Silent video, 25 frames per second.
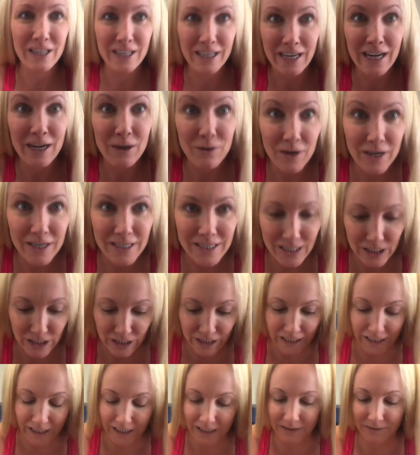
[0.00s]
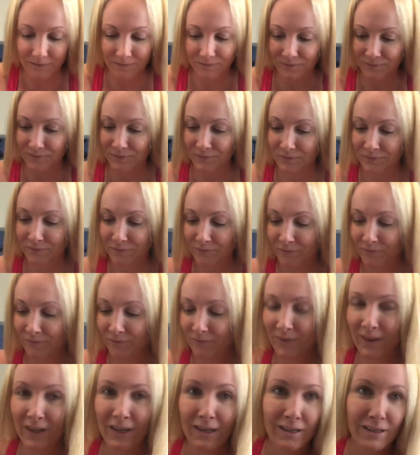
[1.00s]
I was looking.
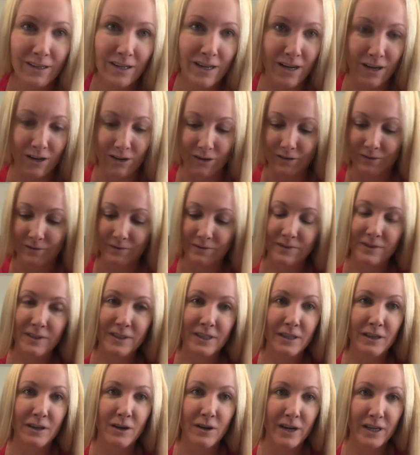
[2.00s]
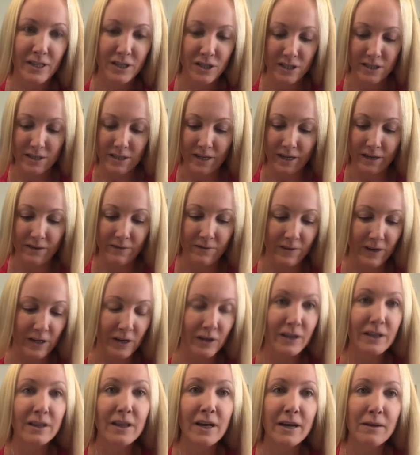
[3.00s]
Now, you know, I just like a
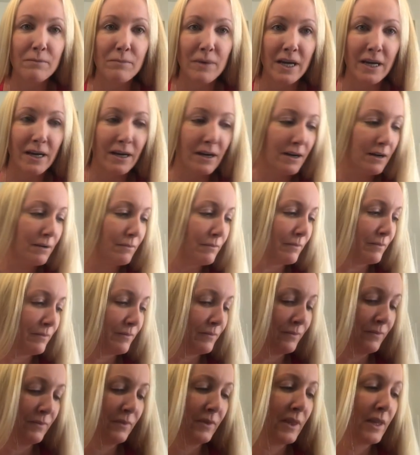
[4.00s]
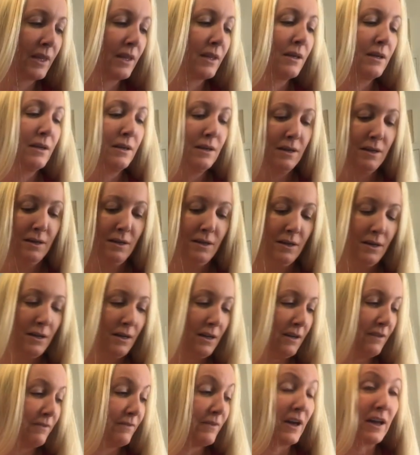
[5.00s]
very light makeup,
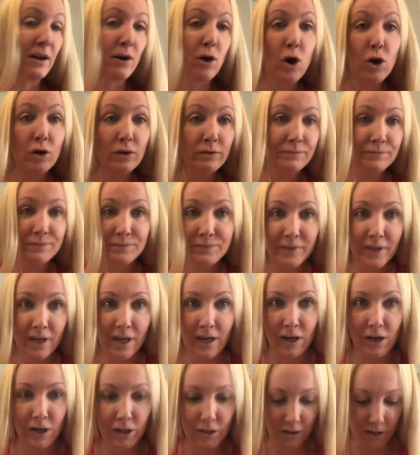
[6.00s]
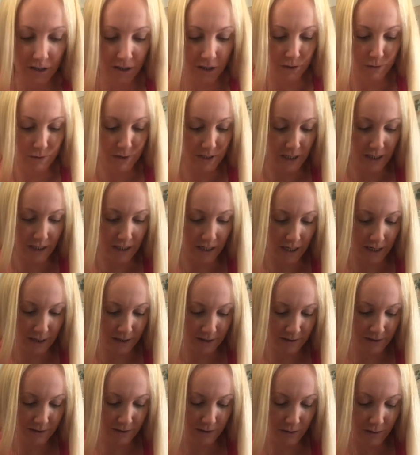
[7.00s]
if at all. I hardly use any.
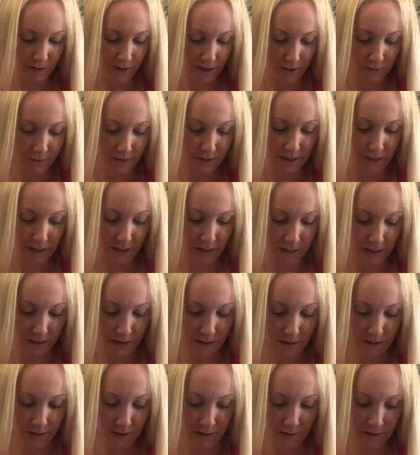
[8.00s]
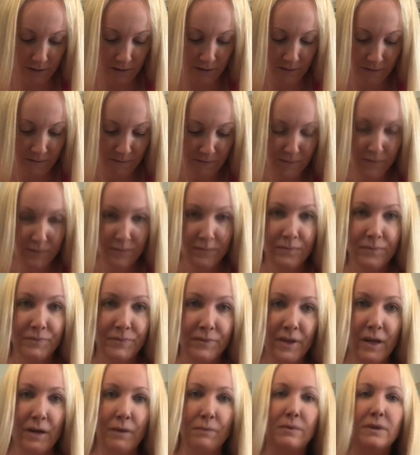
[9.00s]
So that was it.
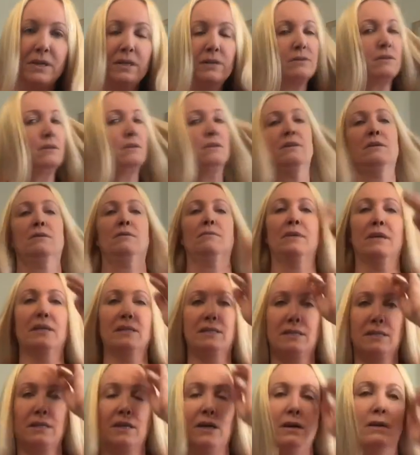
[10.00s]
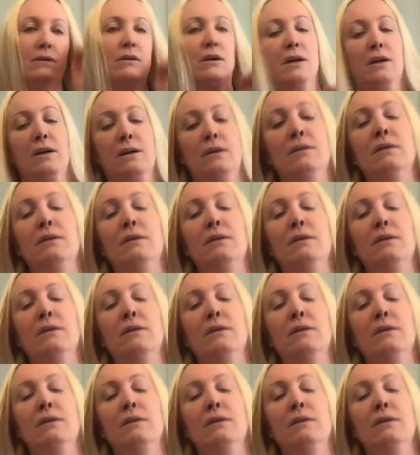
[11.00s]
Now I'm going to use a little mascara.